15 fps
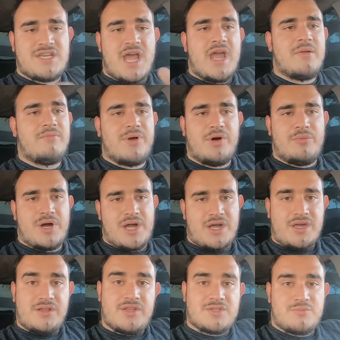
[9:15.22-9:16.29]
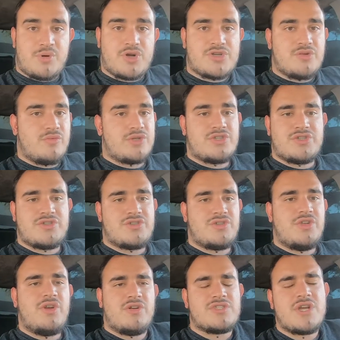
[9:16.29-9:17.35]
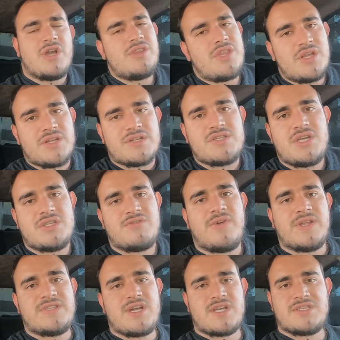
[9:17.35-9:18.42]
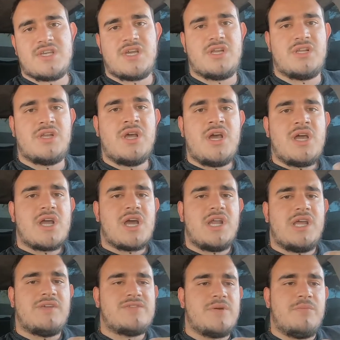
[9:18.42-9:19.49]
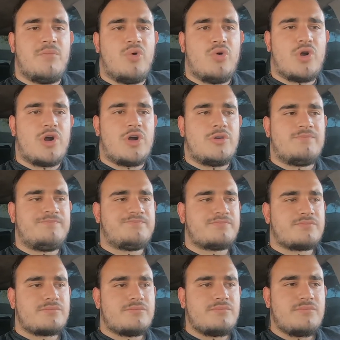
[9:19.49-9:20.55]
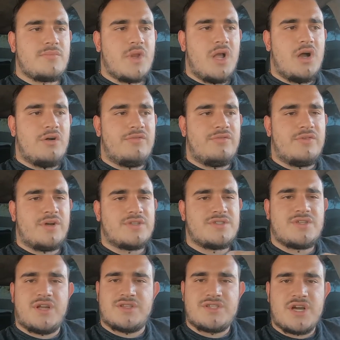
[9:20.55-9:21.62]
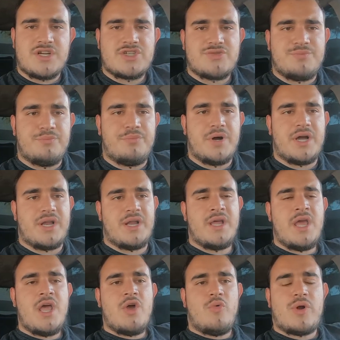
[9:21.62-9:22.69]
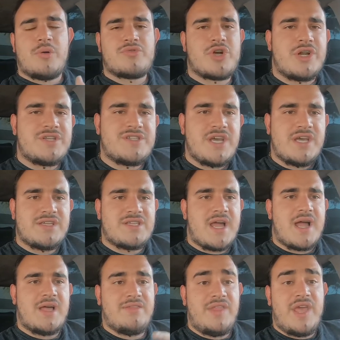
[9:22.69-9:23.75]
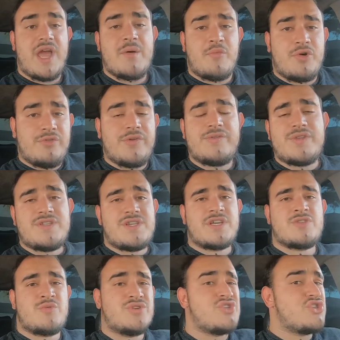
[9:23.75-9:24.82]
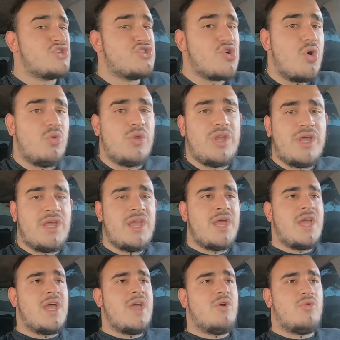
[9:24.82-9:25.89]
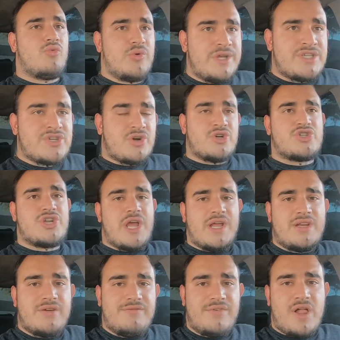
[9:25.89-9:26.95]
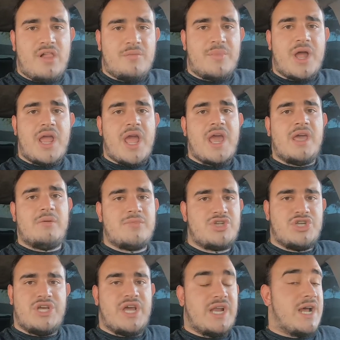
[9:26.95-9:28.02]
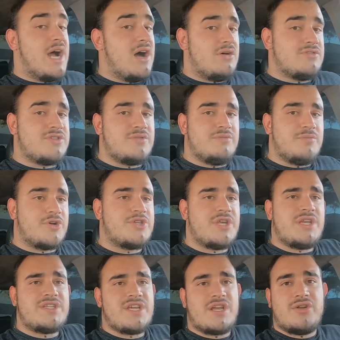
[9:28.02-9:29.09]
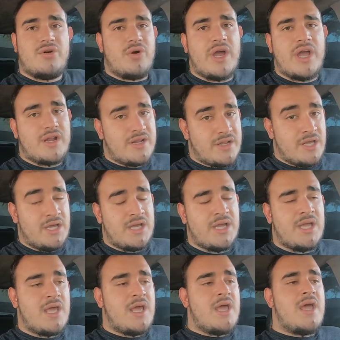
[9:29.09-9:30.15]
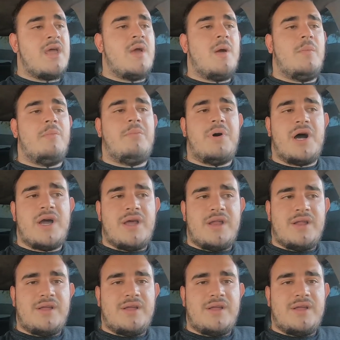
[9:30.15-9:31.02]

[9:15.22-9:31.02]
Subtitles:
hand-built by this person, which is, you know, it's a good thing to see. It's fantastic. It kind of gives it more of a touch. But what I'm trying to say is that the M156 was solely researched and developed by AMG in-house. Mercedes had no hand in it. But